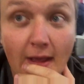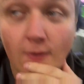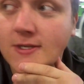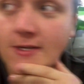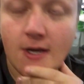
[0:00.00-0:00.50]
That
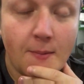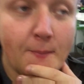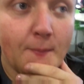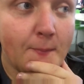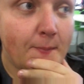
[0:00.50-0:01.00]
was a
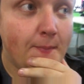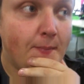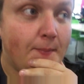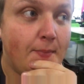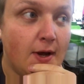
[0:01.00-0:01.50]

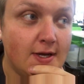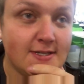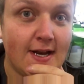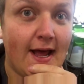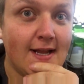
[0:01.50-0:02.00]

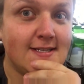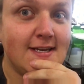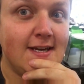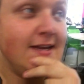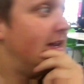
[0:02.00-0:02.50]

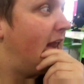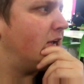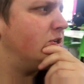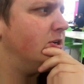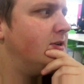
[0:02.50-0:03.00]
personality
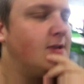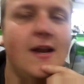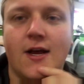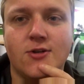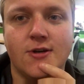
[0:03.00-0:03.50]
lecture?
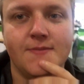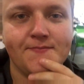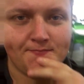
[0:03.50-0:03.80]
Lecture.